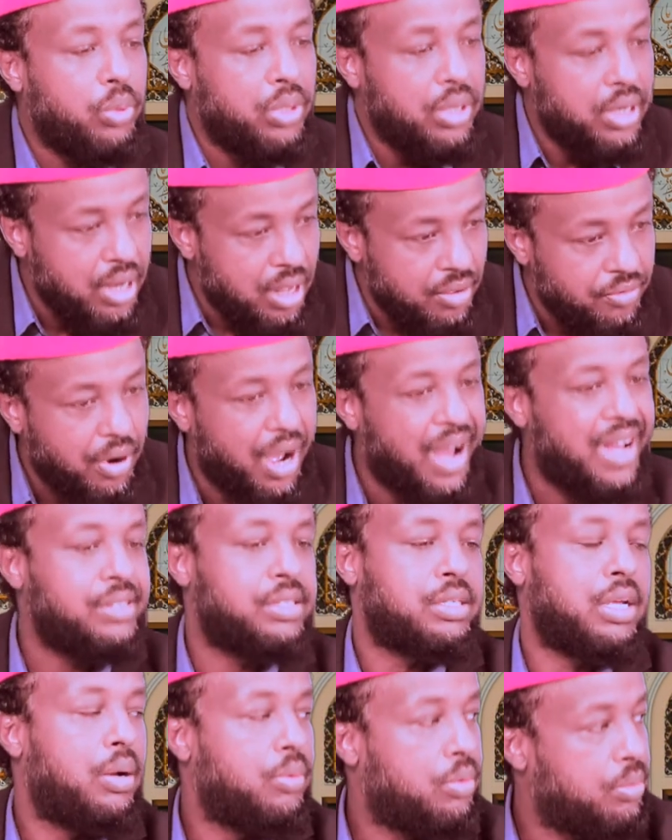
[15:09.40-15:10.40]
and we
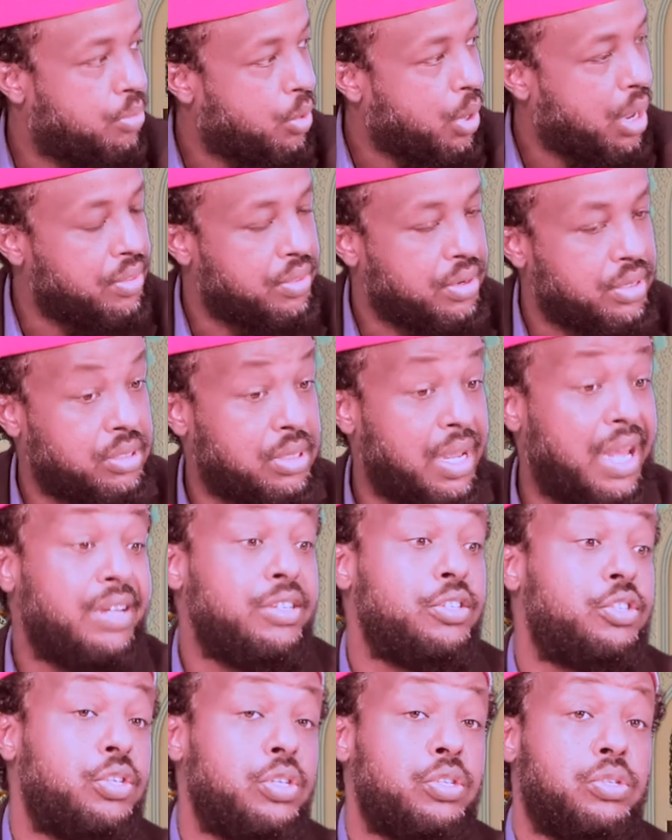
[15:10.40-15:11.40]
never ask our
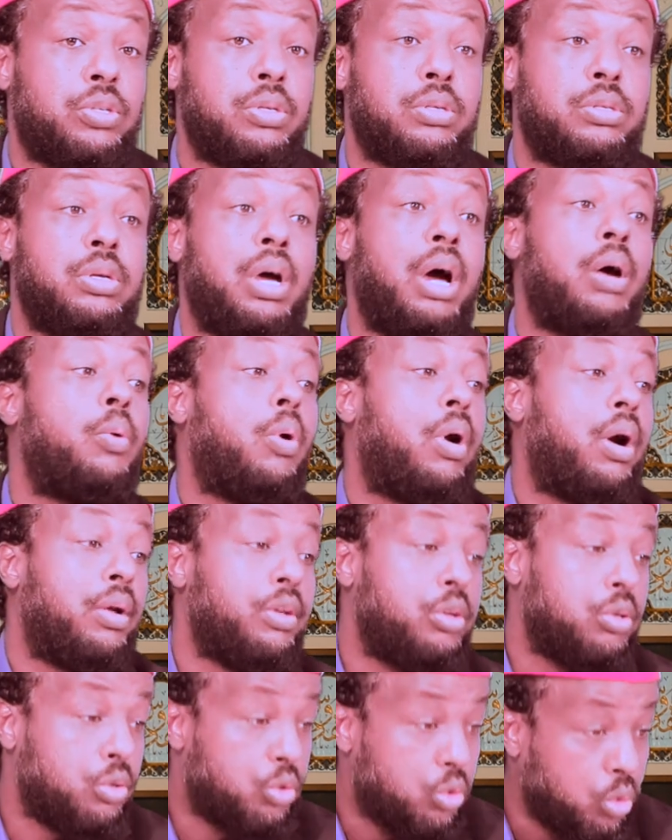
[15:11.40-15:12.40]
brothers and sisters,
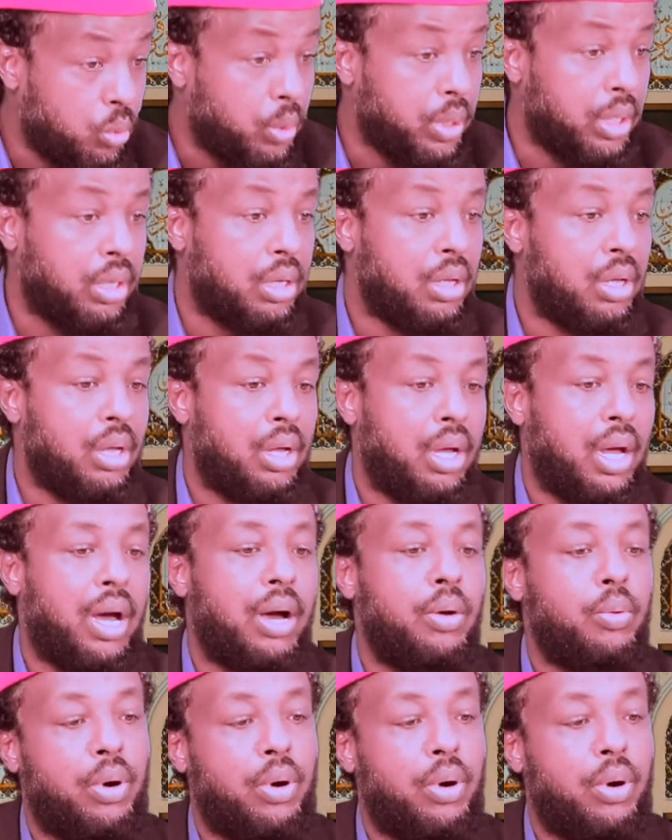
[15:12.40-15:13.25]
how are you doing?